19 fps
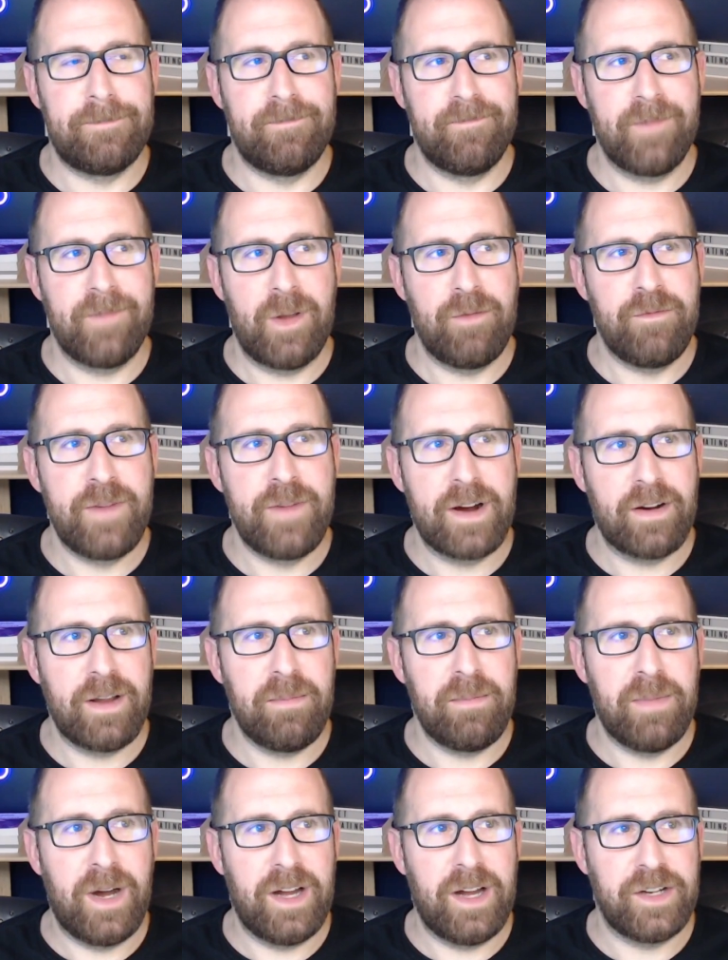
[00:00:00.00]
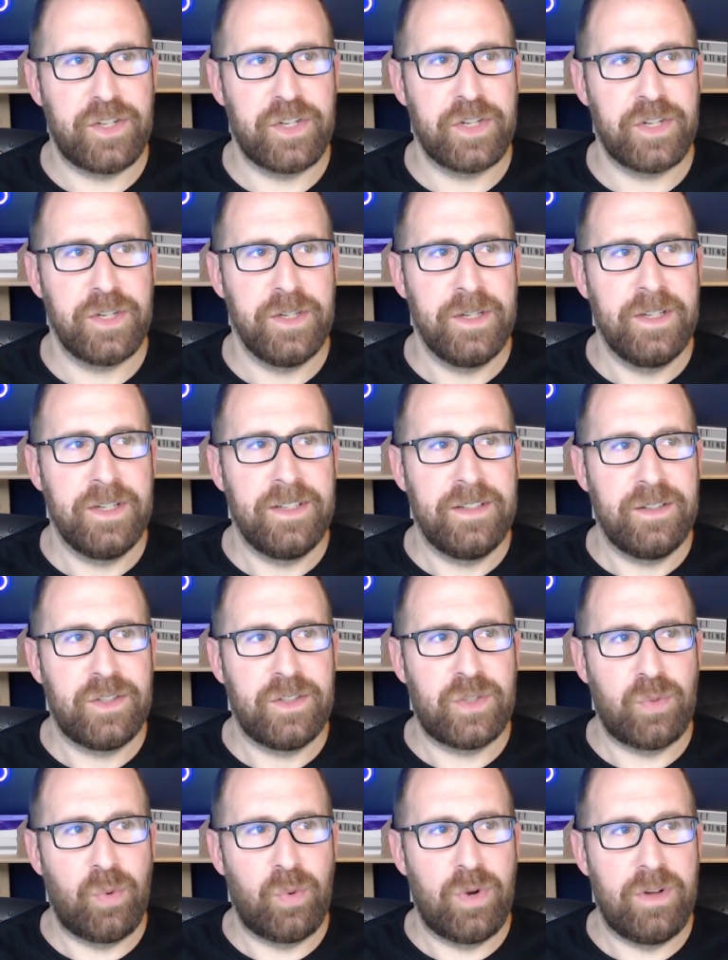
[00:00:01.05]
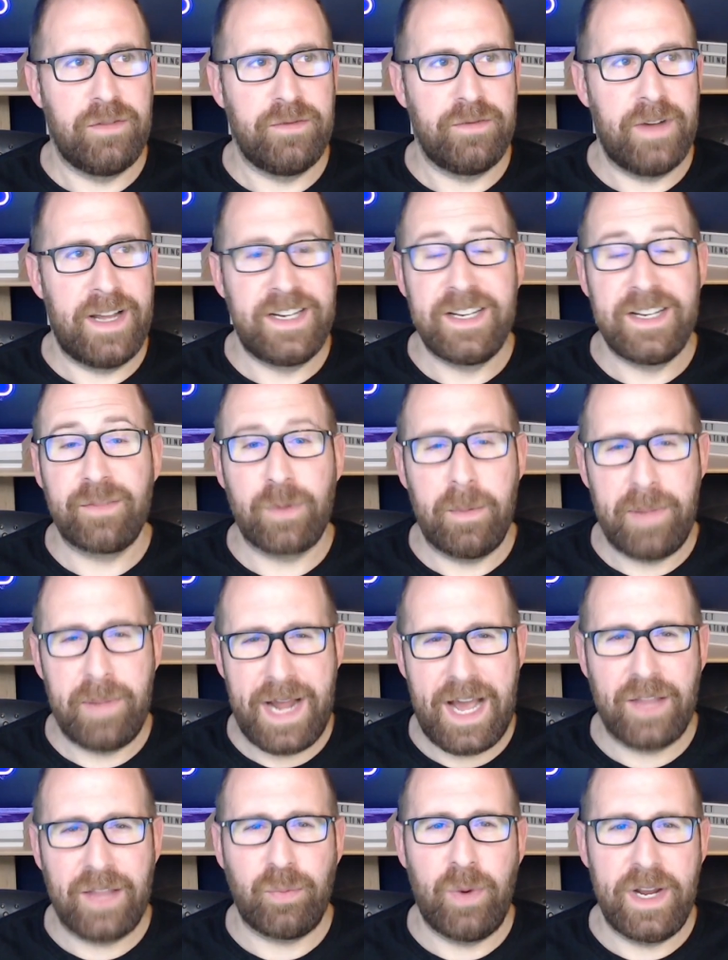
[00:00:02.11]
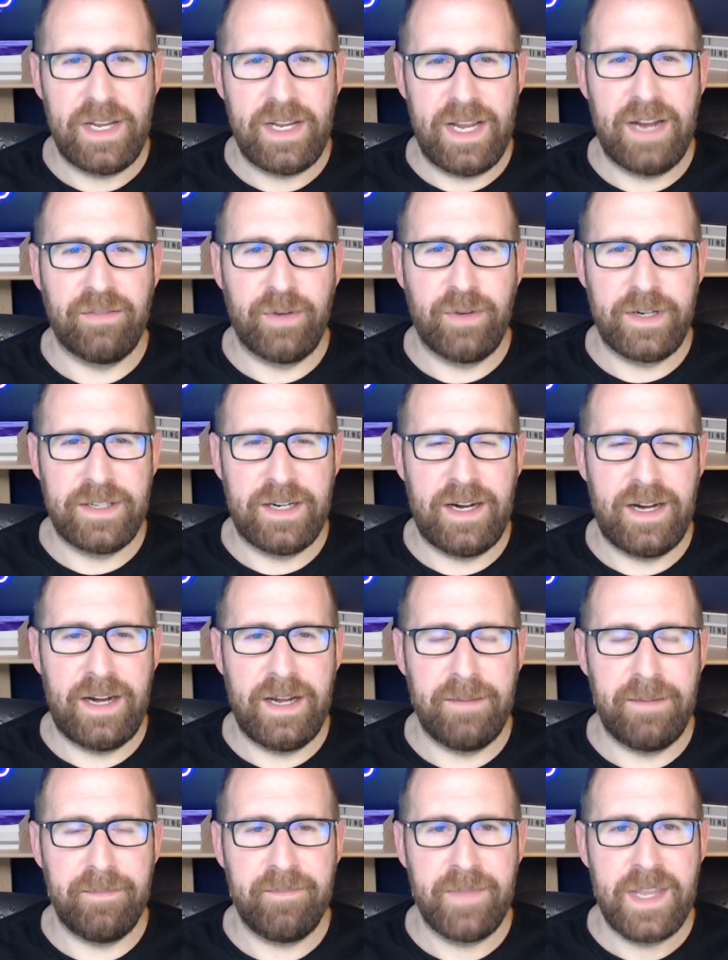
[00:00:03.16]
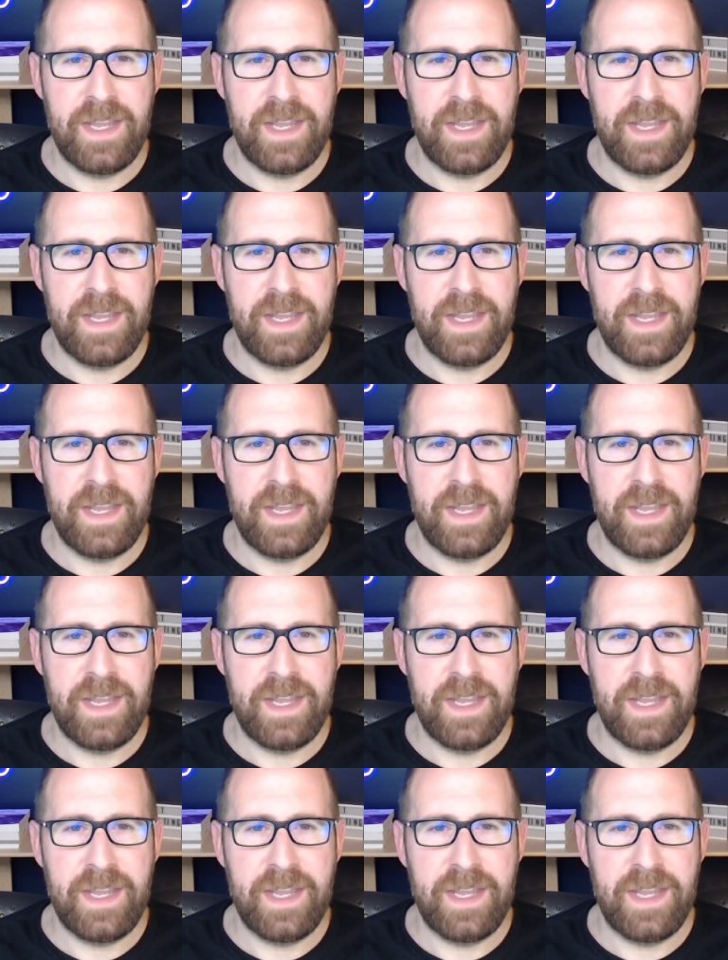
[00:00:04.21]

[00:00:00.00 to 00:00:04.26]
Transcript: Very much sort of a different pathway every time.